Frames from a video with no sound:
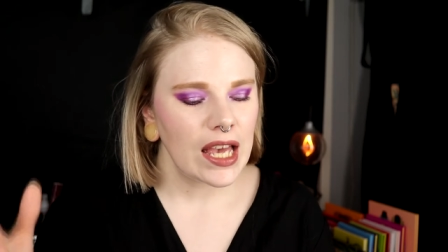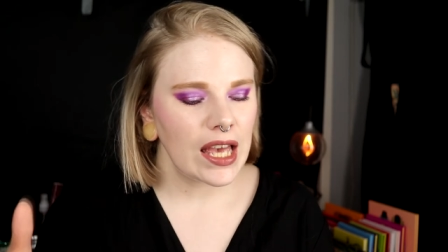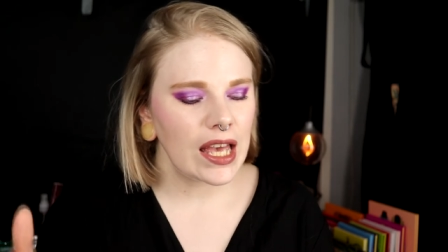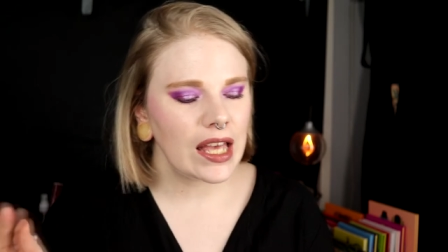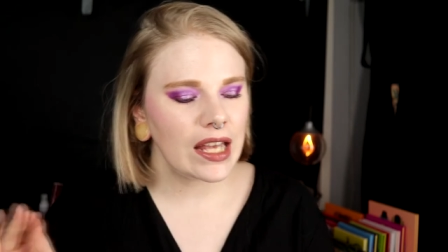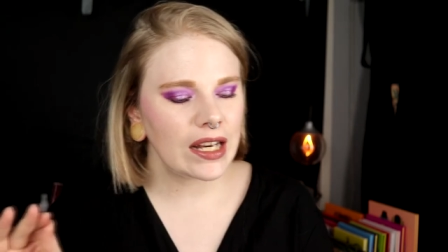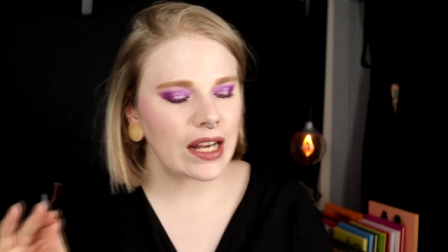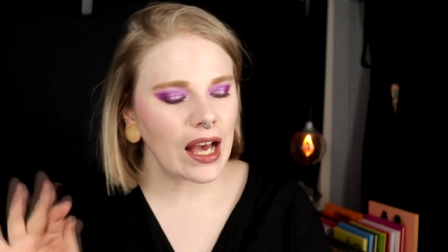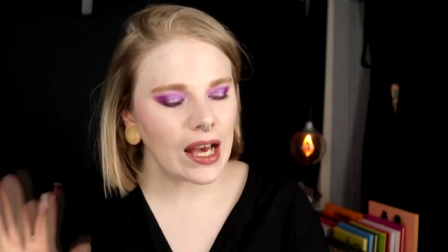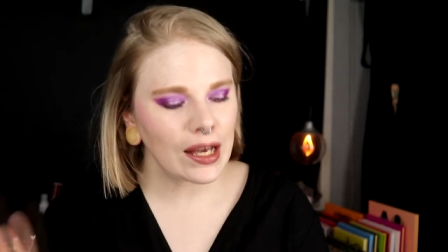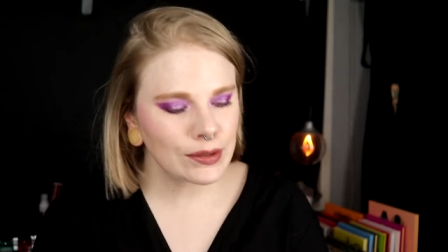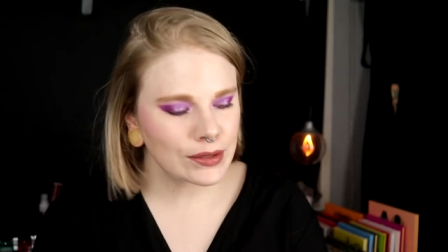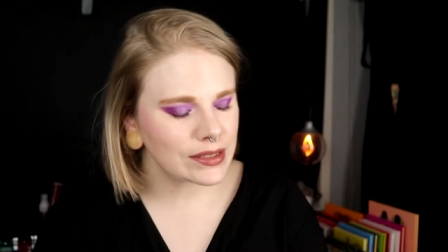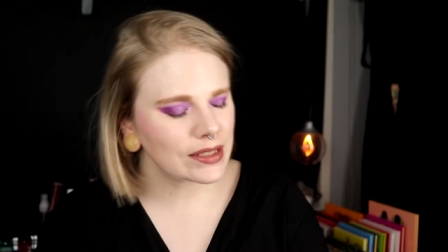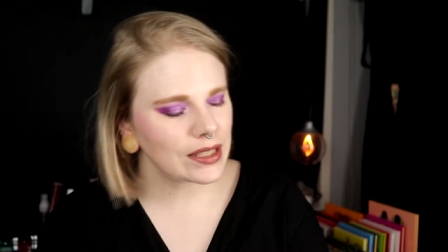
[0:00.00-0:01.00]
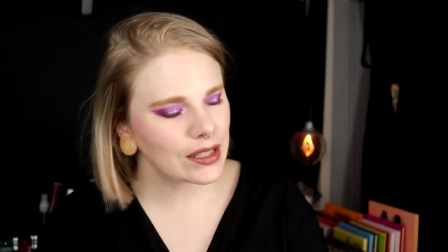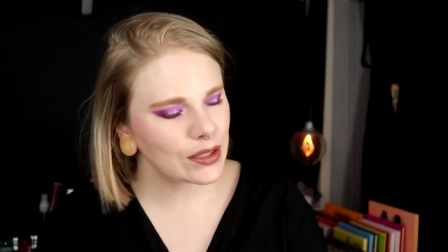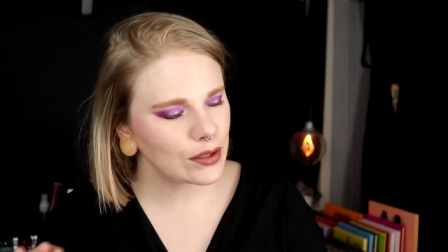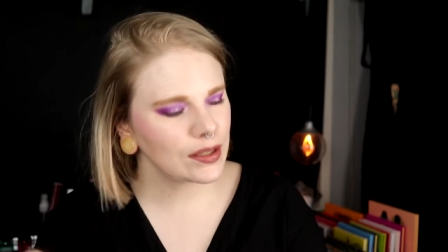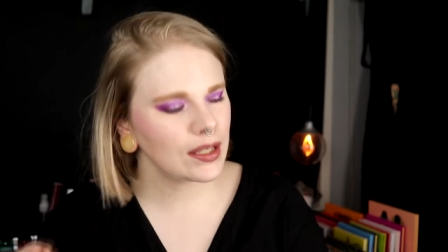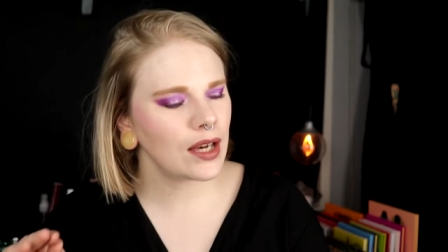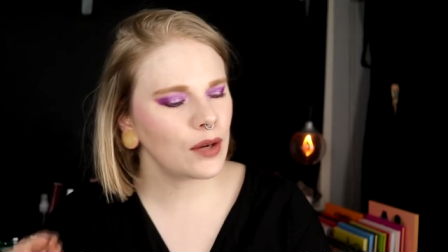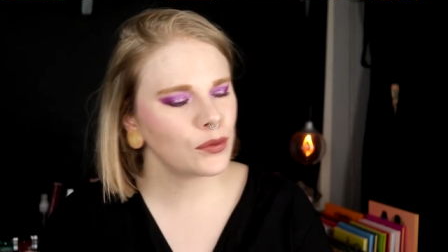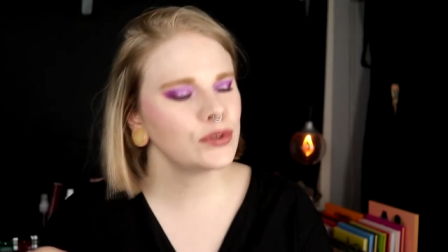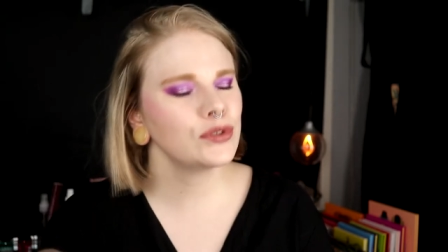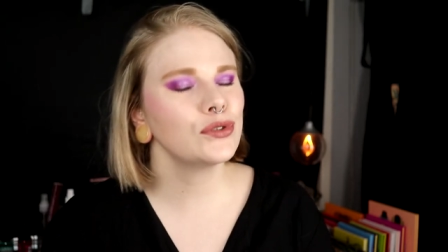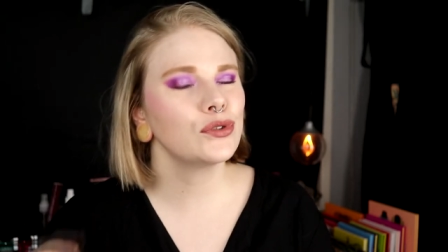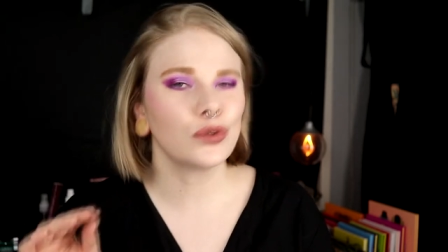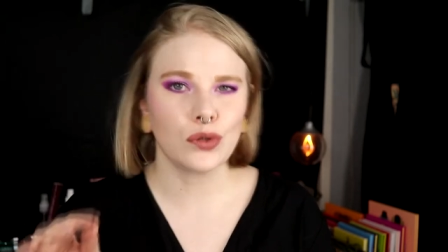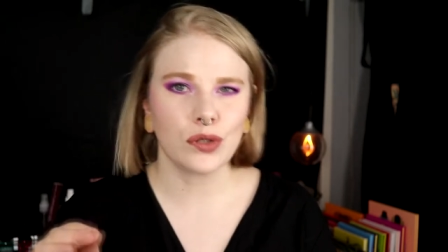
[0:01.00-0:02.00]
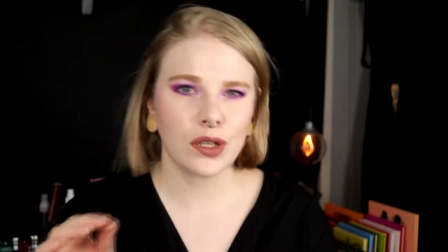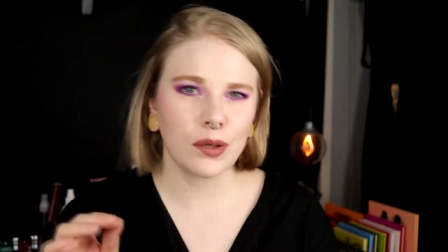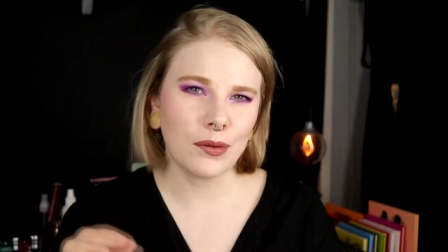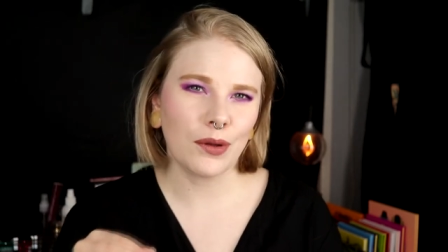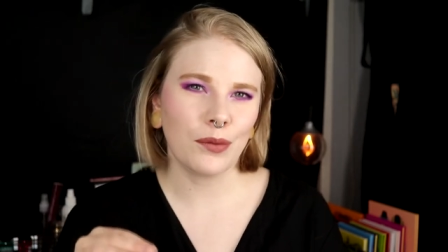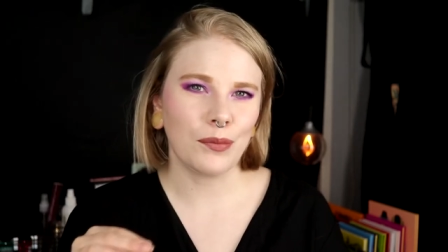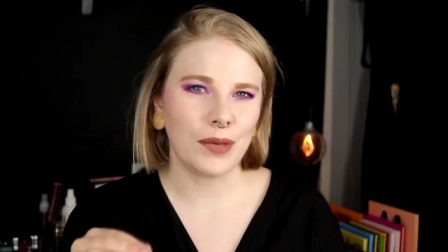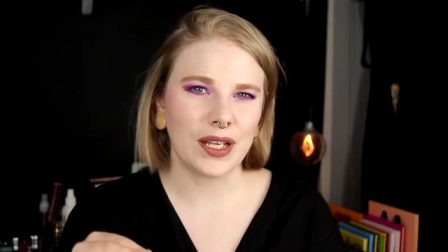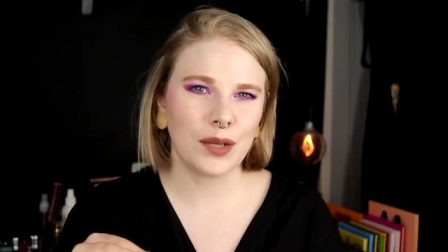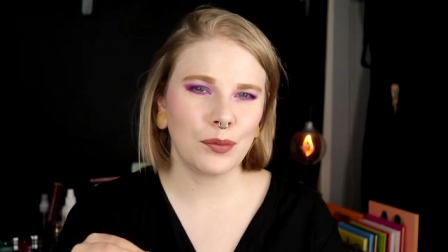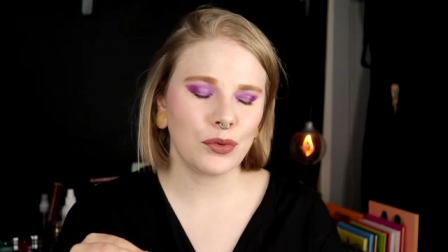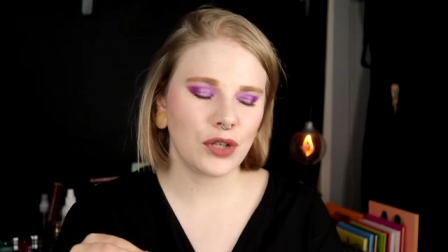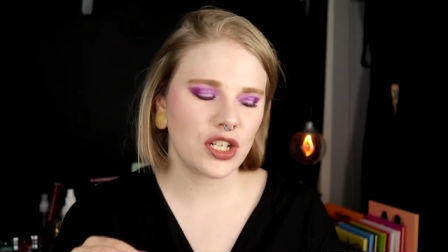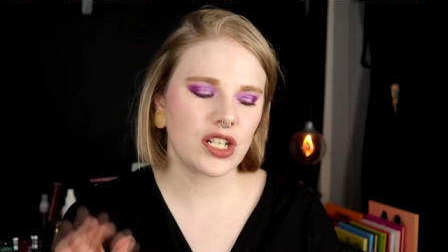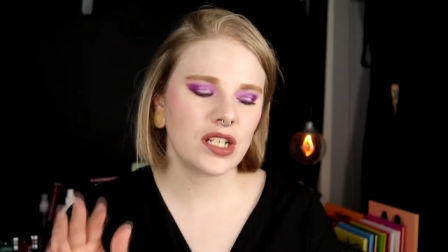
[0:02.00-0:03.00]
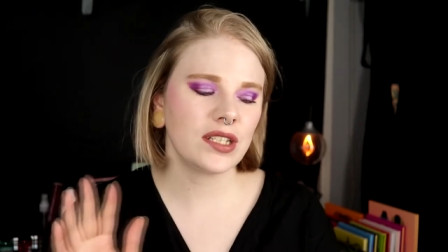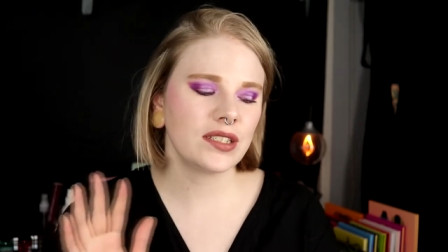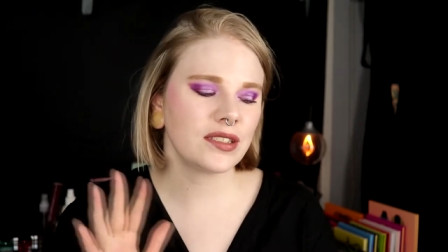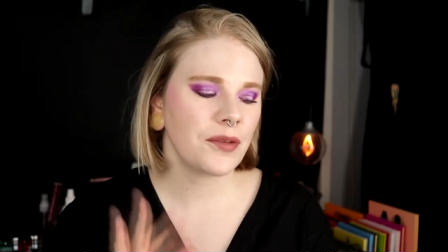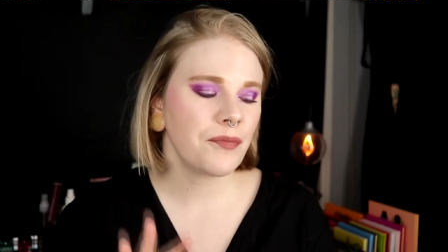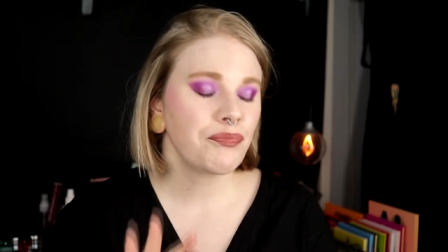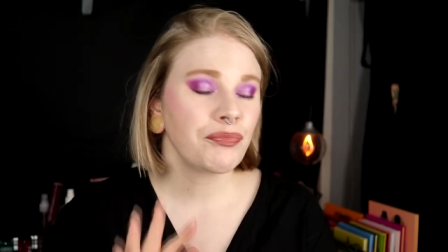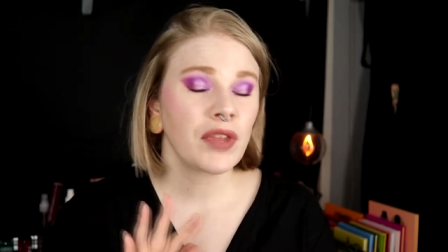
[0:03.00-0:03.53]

and I was like okay I want to talk about makeup brushes